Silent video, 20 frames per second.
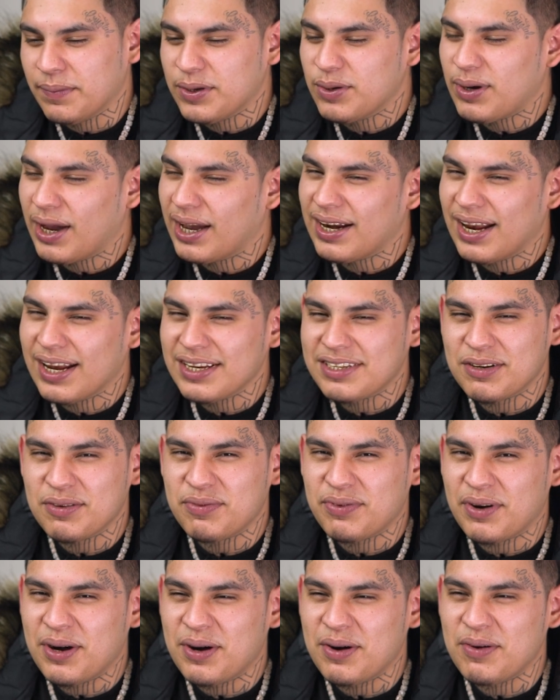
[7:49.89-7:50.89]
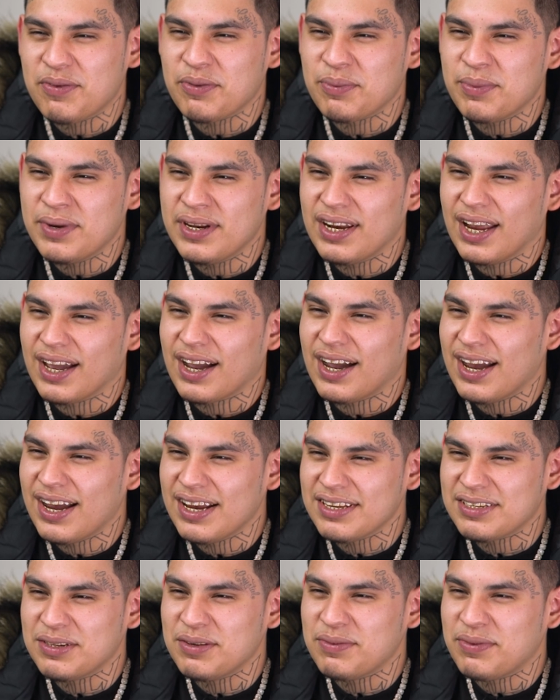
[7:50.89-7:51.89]
can't answer the phone for me like I
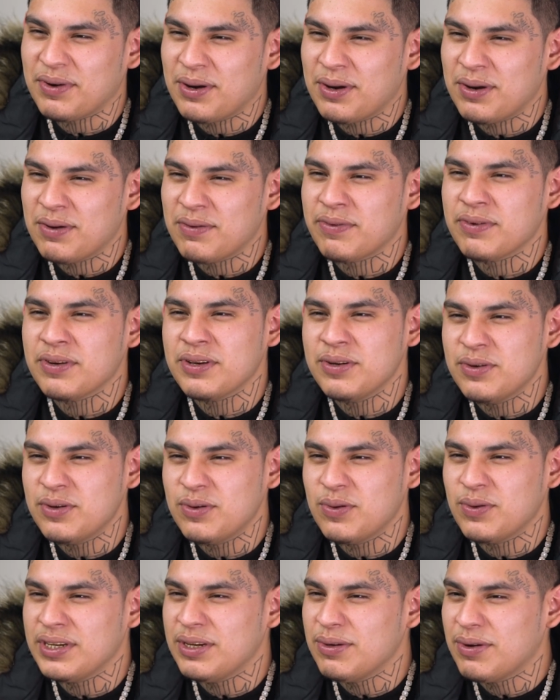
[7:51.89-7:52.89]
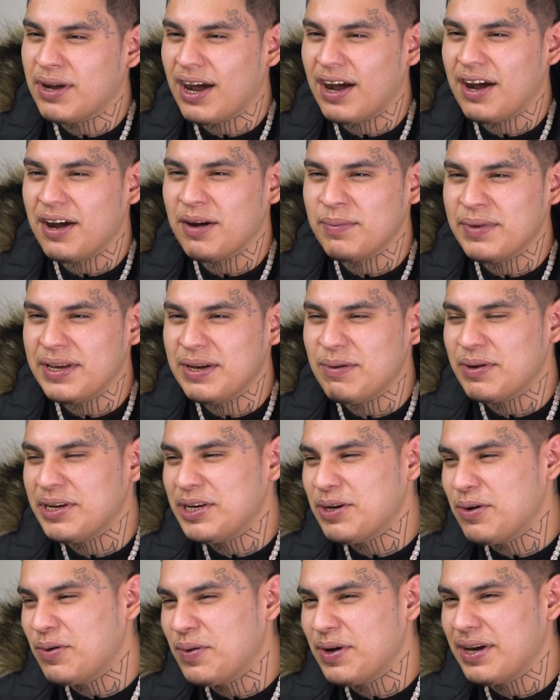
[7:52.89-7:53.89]
answered the phone for you when you called me when
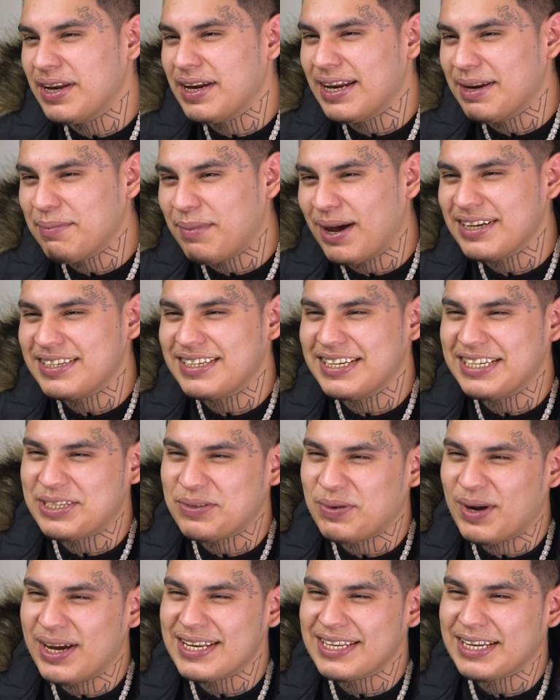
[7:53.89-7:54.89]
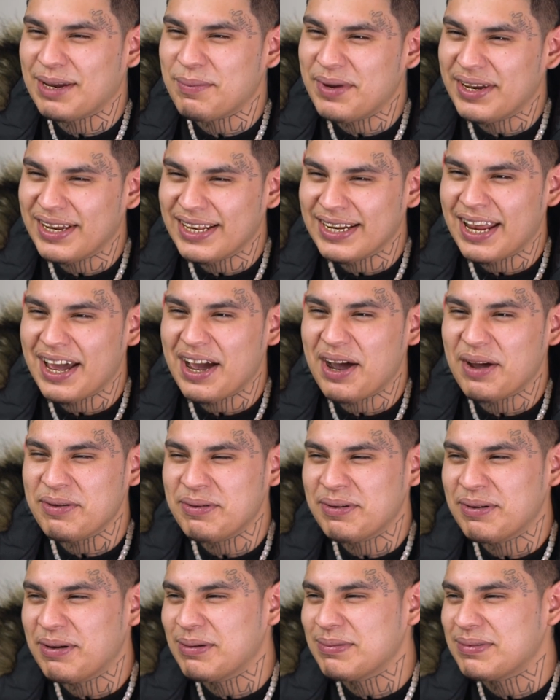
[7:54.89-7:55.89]
you were in my situation I'm in now. You
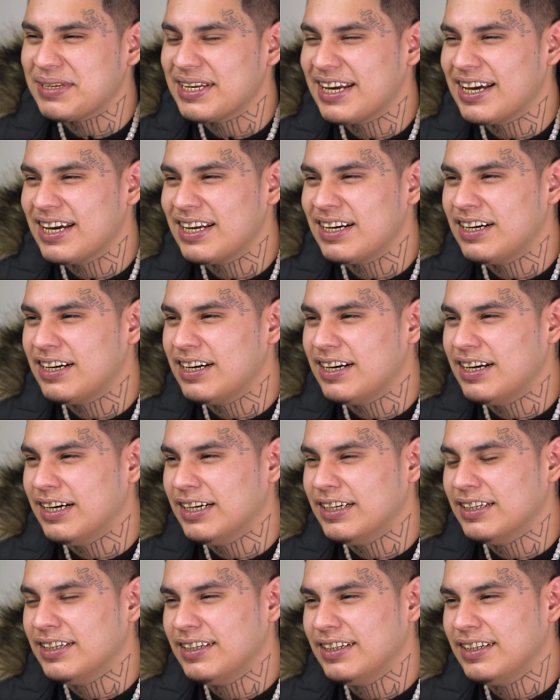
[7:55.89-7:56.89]
know what I'm saying?